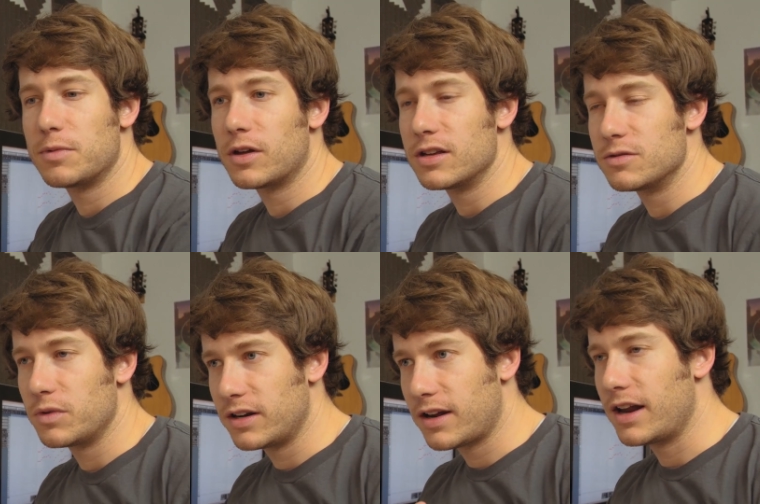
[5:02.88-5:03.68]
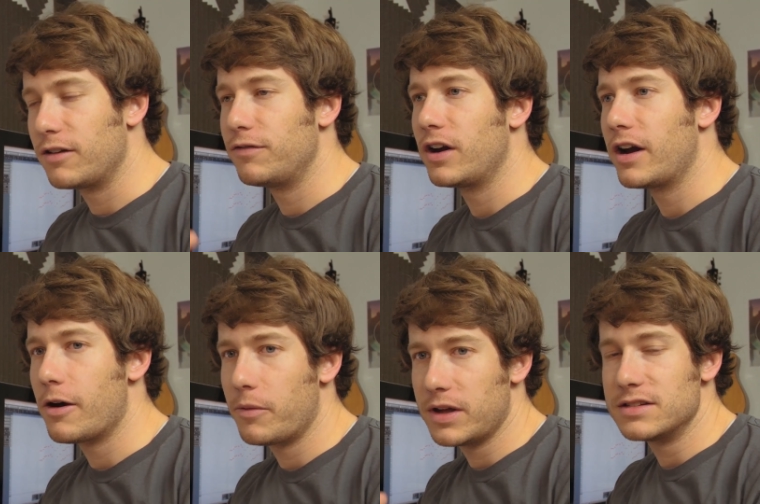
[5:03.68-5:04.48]
because we kind of figured
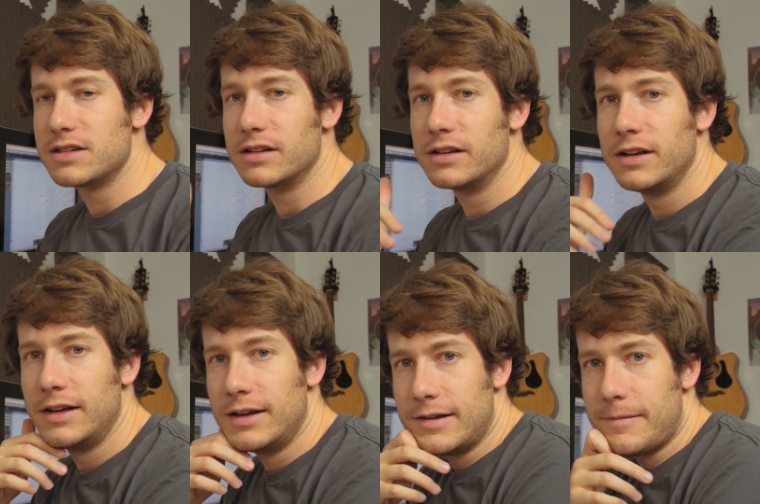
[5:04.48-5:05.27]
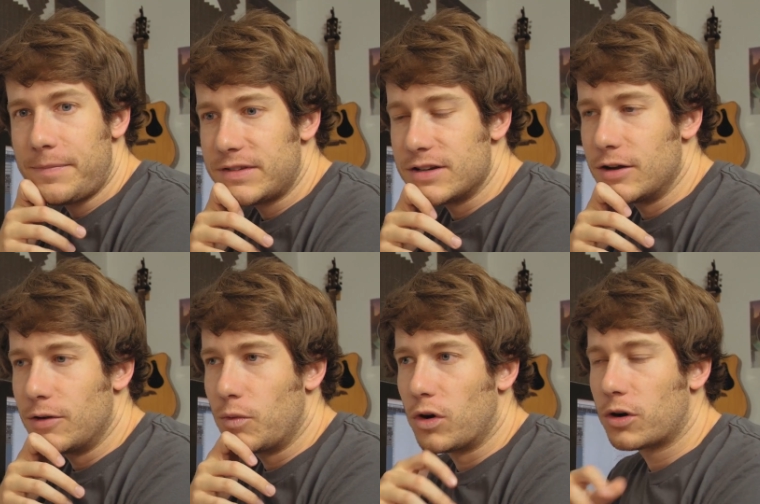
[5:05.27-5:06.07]
out ways to
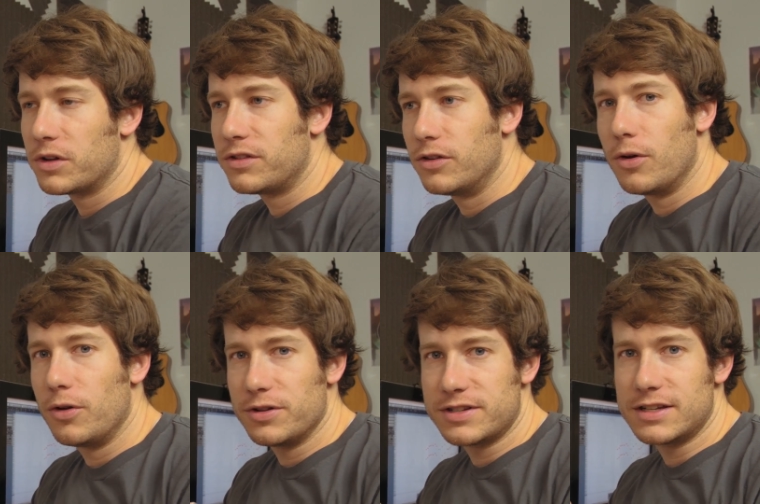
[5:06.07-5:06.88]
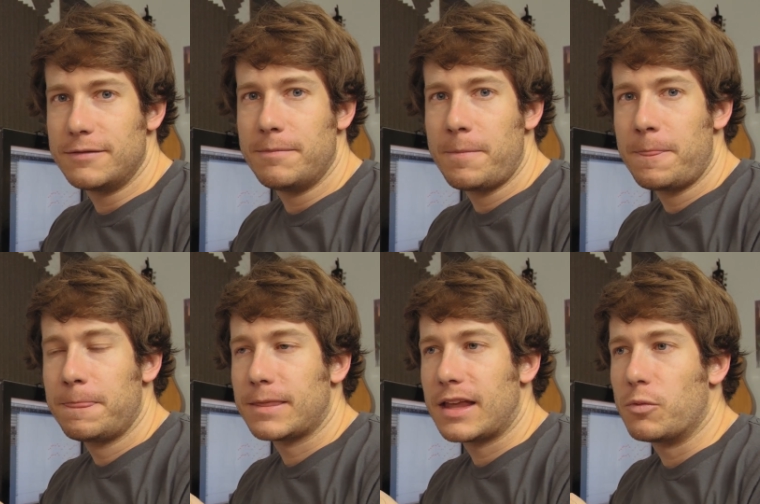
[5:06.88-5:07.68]
work with nulls, and
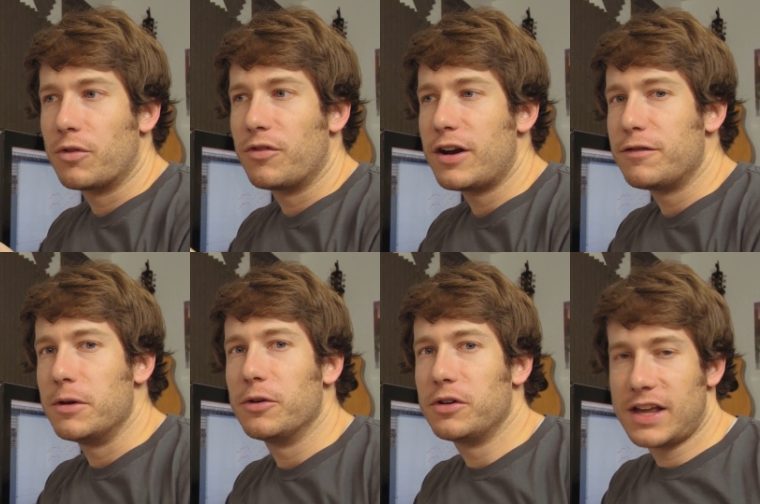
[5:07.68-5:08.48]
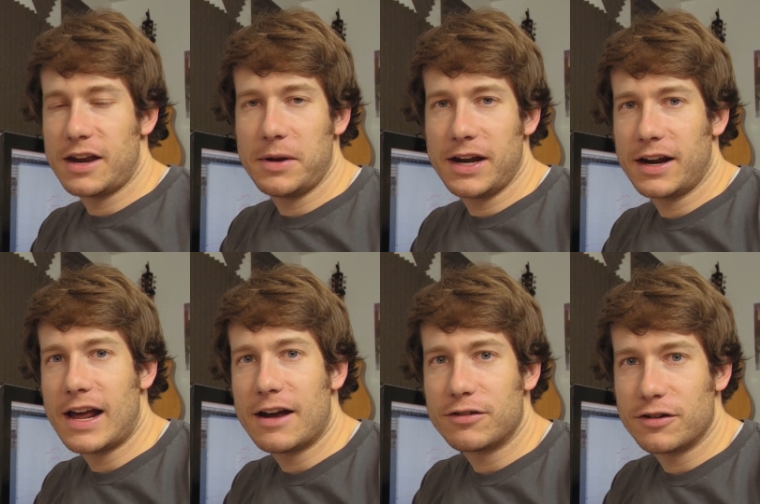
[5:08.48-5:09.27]
we're very familiar with animating in
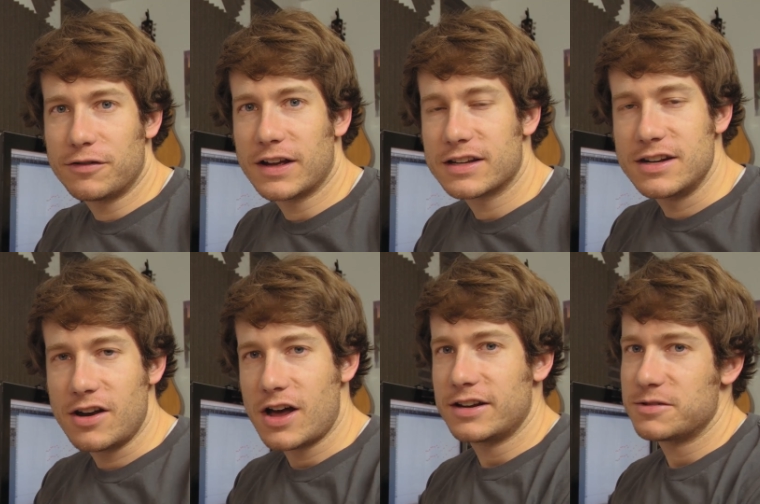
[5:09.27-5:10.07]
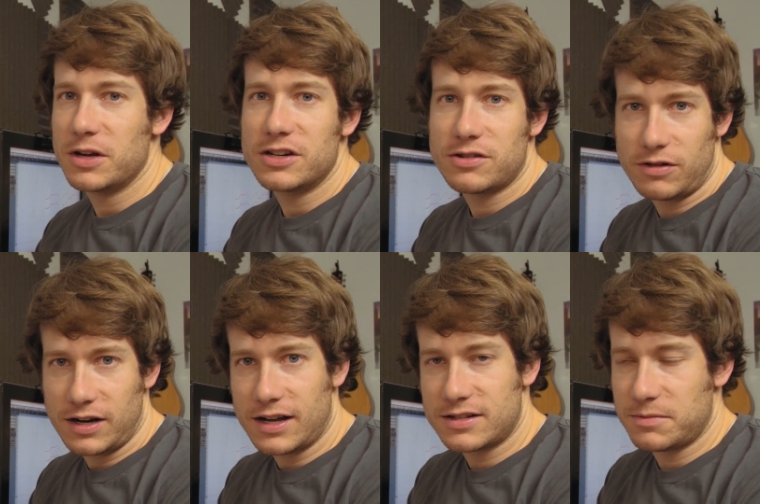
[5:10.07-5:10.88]
After Effects, not as much
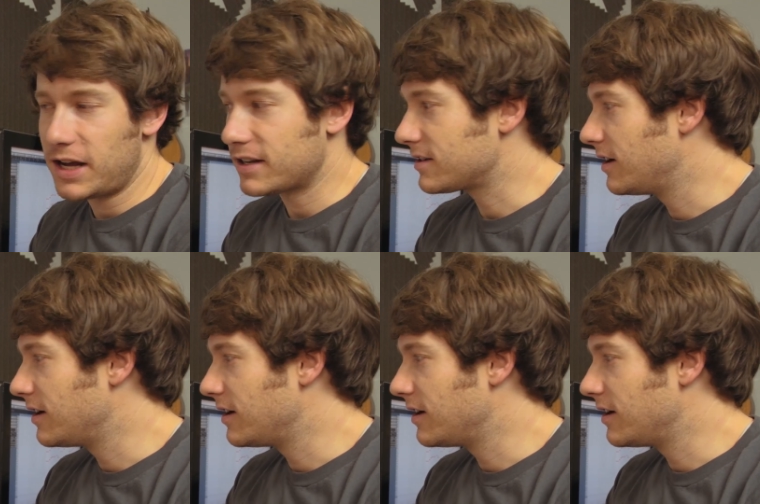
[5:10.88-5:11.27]
3ds Max.